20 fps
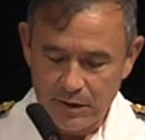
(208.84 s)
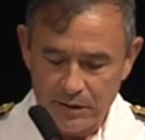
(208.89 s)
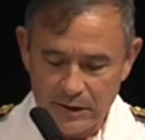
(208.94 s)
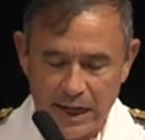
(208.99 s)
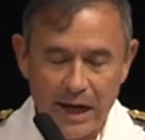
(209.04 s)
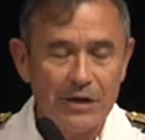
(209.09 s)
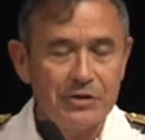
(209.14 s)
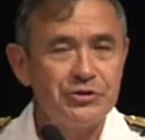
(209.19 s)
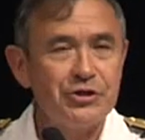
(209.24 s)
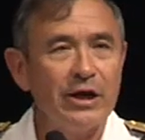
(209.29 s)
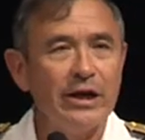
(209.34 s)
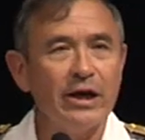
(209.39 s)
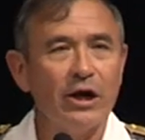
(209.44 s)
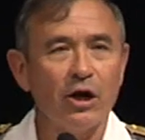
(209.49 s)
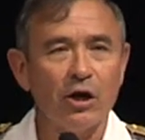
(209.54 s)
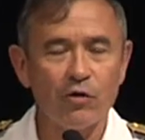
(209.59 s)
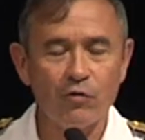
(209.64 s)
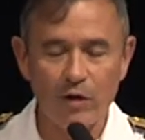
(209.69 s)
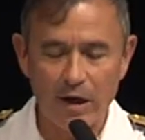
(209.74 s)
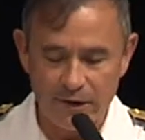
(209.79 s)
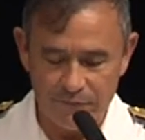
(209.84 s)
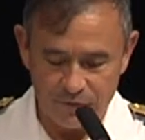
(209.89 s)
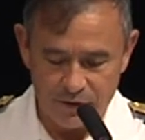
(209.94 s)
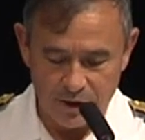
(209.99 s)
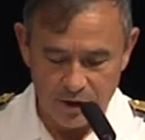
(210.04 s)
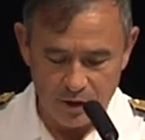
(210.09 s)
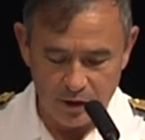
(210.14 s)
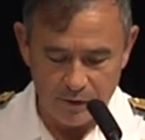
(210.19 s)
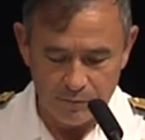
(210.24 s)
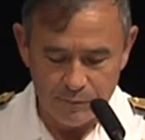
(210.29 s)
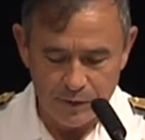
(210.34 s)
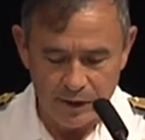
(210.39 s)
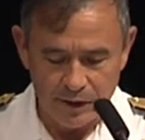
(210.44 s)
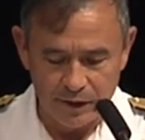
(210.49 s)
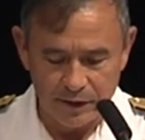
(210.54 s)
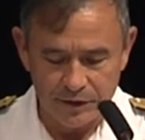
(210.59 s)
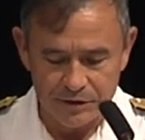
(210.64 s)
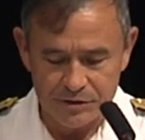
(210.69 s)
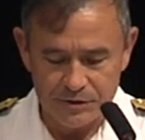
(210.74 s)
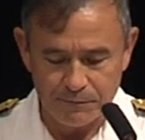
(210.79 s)
Now jet aircraft carry
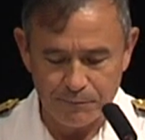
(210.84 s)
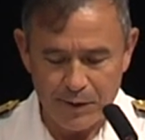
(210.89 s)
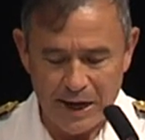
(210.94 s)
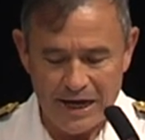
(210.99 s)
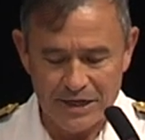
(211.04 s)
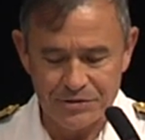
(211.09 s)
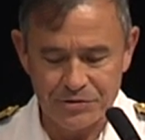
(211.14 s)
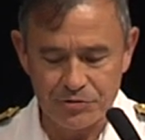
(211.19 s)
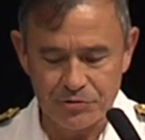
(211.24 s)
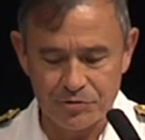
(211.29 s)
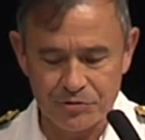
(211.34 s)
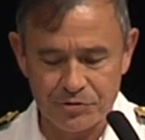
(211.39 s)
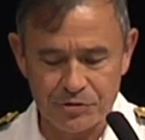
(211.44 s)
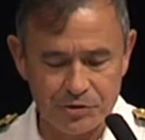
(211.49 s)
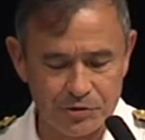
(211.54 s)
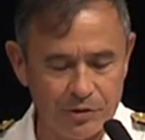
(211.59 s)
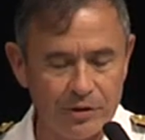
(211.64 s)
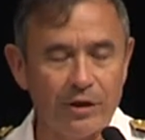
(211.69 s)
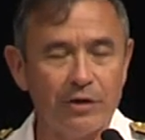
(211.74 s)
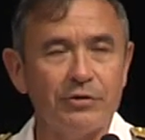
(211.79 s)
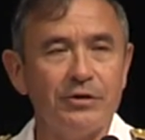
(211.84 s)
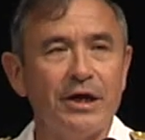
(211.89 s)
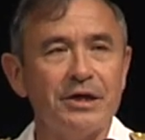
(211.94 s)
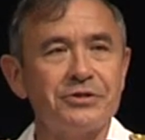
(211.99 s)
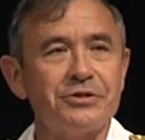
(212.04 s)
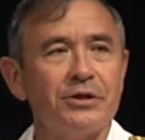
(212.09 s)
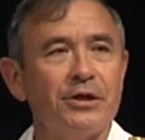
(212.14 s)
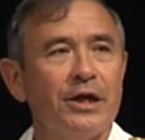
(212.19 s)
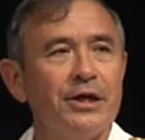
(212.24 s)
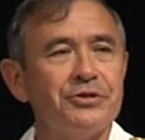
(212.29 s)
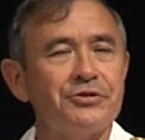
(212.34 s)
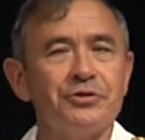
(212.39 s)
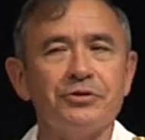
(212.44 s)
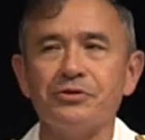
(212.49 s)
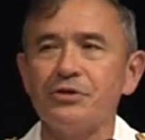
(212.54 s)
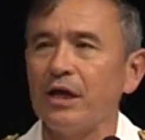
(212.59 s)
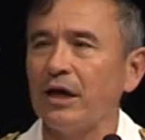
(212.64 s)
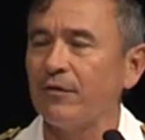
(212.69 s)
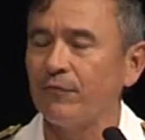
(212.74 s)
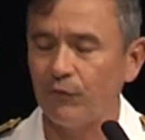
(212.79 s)
millions of passengers to their
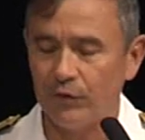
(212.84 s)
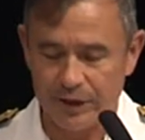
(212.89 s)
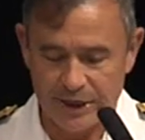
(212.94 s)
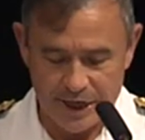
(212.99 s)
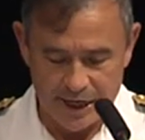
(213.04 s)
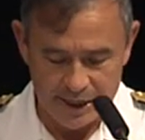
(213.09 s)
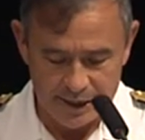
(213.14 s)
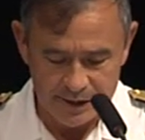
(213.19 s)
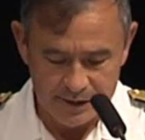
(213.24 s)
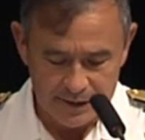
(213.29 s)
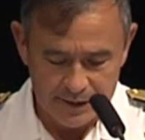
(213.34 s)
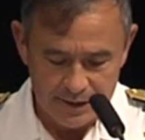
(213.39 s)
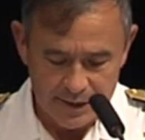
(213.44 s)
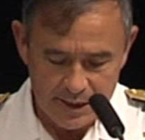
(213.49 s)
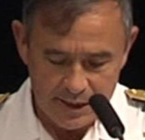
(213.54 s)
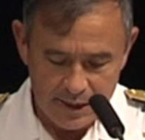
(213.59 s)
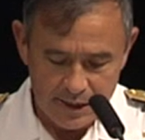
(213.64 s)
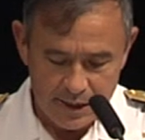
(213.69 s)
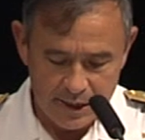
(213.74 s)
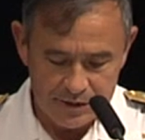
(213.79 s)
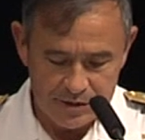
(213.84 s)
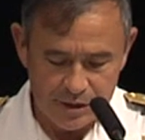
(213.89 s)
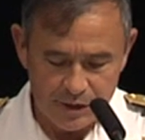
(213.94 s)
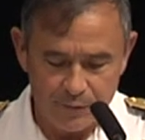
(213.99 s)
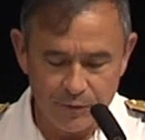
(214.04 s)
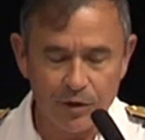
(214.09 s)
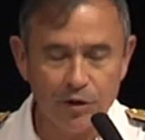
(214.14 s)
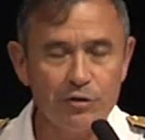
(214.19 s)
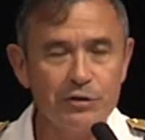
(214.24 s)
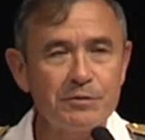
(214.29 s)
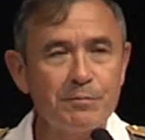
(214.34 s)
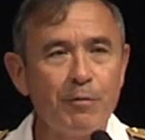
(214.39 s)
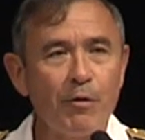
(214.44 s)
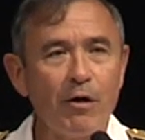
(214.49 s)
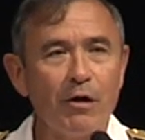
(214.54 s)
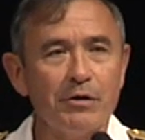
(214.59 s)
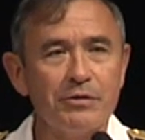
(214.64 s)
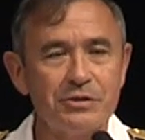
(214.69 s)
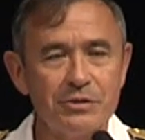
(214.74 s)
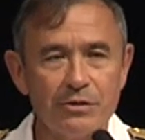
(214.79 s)
destinations every day, and some of those
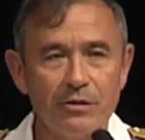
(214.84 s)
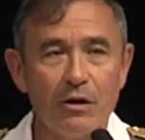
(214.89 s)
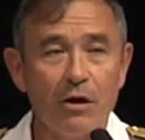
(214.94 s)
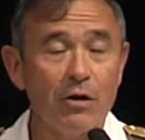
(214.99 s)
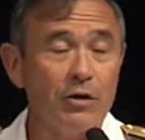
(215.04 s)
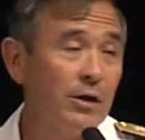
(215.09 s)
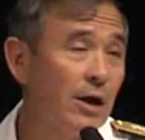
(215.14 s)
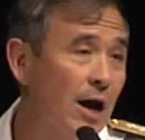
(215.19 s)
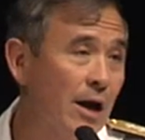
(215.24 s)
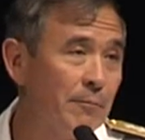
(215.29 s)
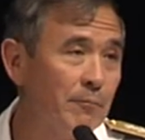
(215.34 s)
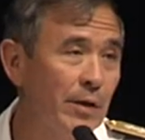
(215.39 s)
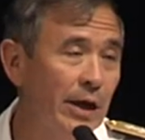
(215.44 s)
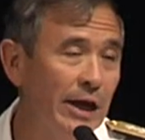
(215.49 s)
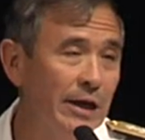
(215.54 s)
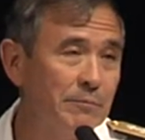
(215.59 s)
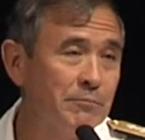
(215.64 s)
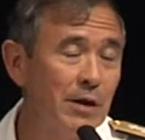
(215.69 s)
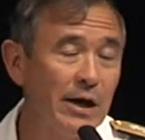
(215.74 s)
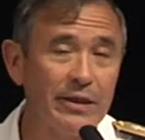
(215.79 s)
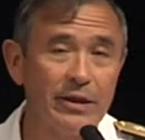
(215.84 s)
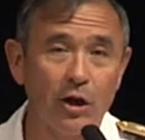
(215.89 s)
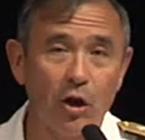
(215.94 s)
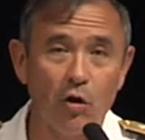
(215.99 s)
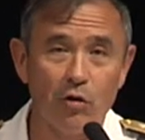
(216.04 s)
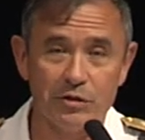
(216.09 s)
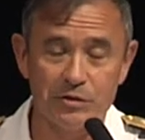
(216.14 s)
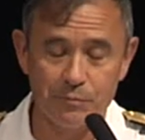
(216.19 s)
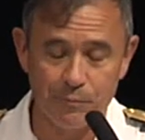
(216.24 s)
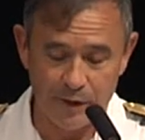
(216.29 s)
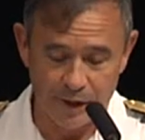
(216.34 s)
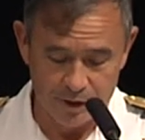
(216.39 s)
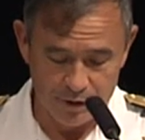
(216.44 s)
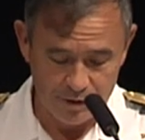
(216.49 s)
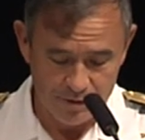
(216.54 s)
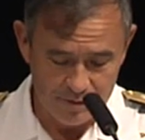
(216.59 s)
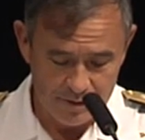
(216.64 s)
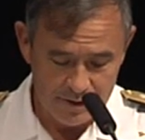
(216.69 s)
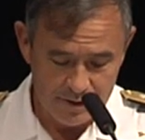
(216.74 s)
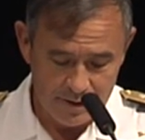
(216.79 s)
parts are not made by the lowest
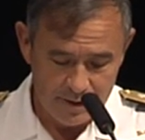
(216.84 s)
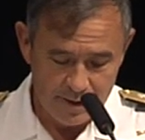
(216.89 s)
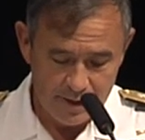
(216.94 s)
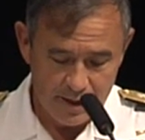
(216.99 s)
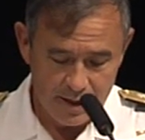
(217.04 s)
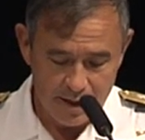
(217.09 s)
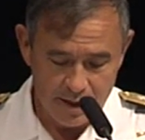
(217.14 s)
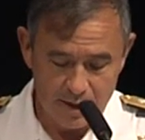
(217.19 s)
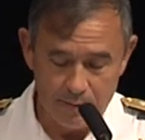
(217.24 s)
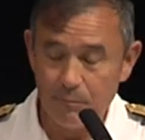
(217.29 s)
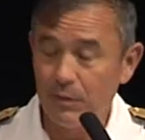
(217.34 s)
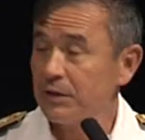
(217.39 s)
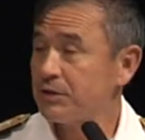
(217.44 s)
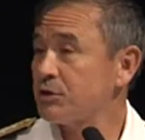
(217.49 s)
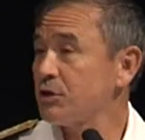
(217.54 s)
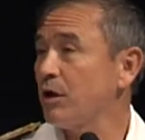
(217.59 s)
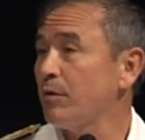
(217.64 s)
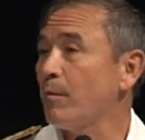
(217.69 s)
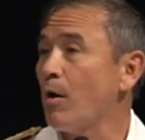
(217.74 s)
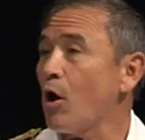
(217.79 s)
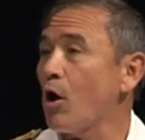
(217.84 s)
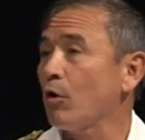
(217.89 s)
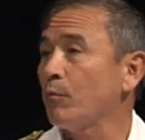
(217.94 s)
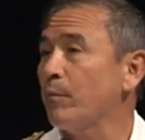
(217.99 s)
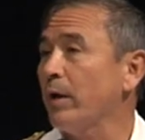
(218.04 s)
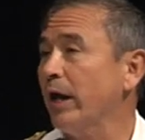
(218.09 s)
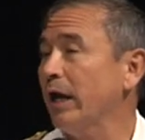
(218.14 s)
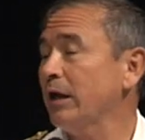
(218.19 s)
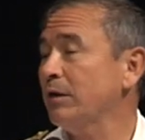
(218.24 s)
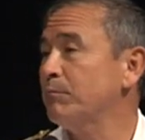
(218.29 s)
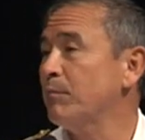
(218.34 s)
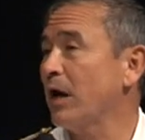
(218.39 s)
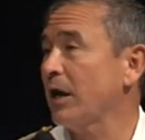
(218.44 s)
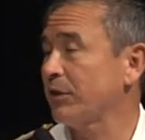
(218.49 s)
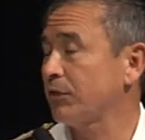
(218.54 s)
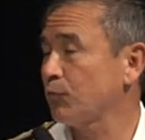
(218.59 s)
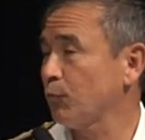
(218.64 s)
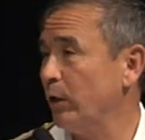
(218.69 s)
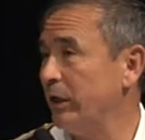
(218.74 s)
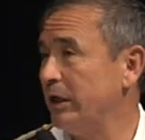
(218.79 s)
bidder, uh, but some are made by
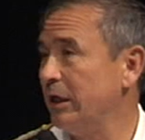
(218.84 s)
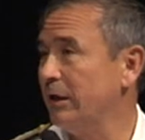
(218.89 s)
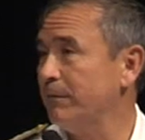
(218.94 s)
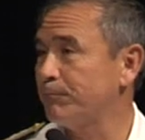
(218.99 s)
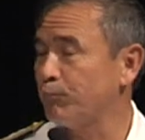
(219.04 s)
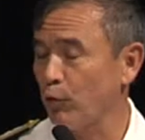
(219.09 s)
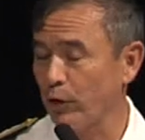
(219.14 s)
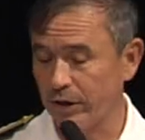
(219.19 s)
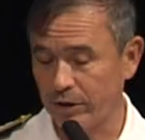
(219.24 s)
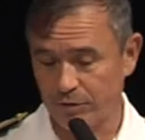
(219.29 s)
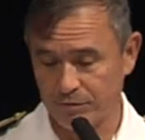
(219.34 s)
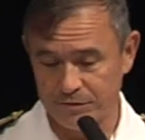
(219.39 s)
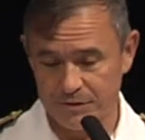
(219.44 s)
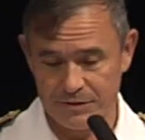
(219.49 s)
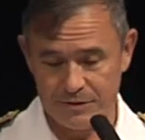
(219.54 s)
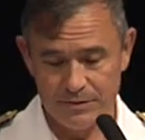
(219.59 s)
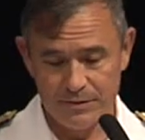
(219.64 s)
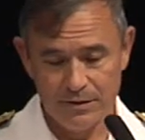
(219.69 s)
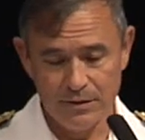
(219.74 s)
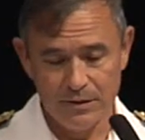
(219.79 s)
3D printers.